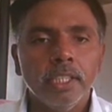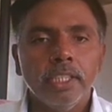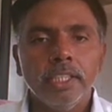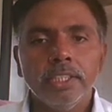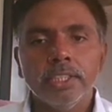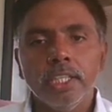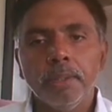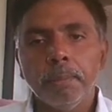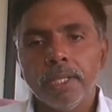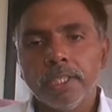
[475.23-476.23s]

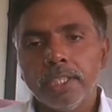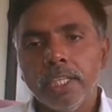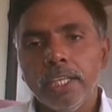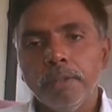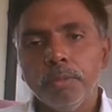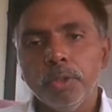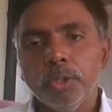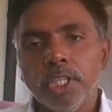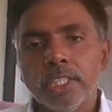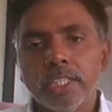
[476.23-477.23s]
Initially path A I
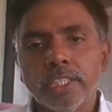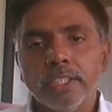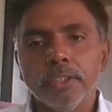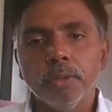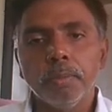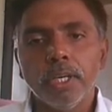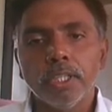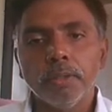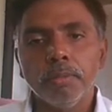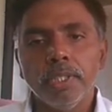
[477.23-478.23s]
moved and returned to
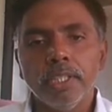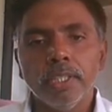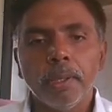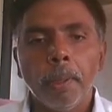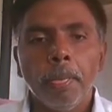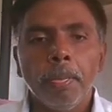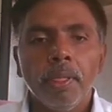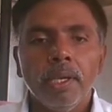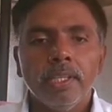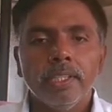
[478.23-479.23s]
path B.
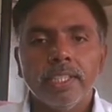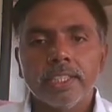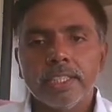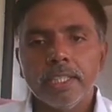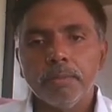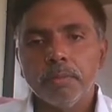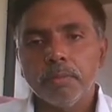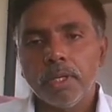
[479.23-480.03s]
Next time